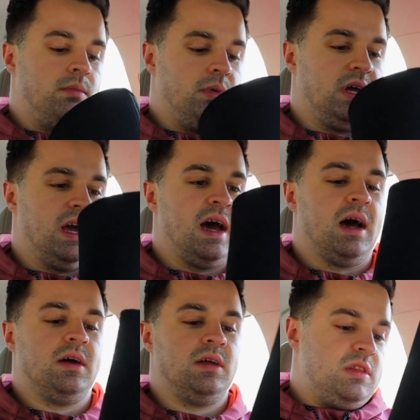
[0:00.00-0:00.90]
But
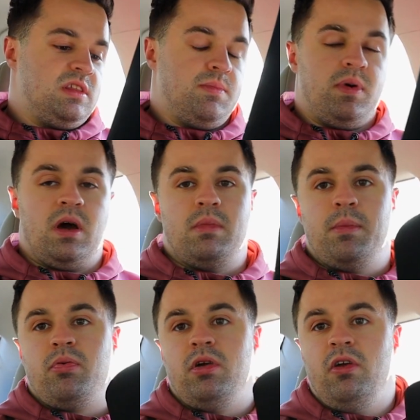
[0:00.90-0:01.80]
yeah, sipping on my
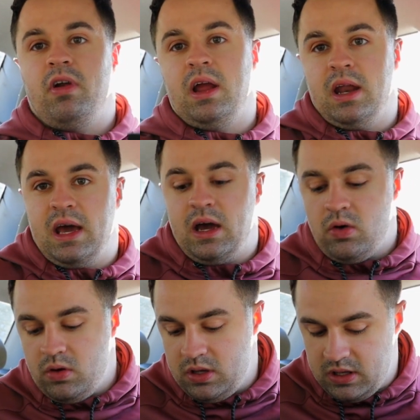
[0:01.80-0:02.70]
pre right
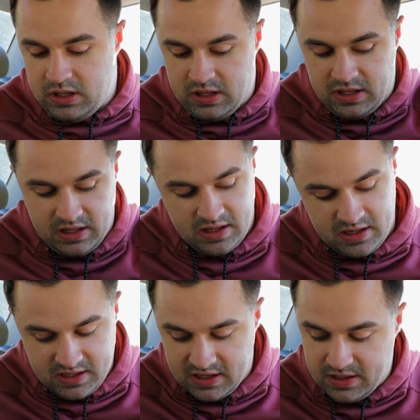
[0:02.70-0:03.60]
now,
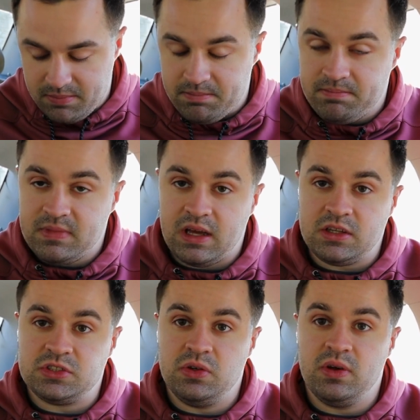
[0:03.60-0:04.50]
and
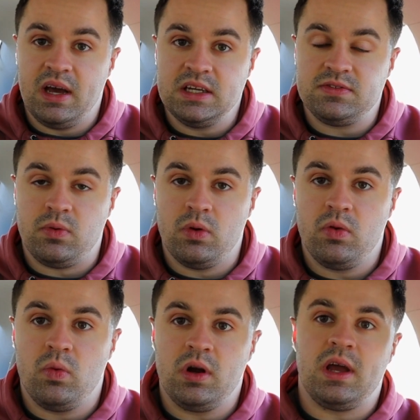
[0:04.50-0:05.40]
I'll see you guys for
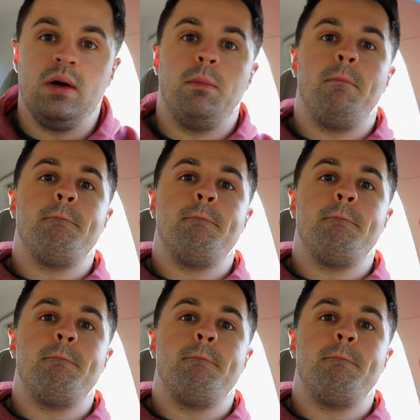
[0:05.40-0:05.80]
the workout.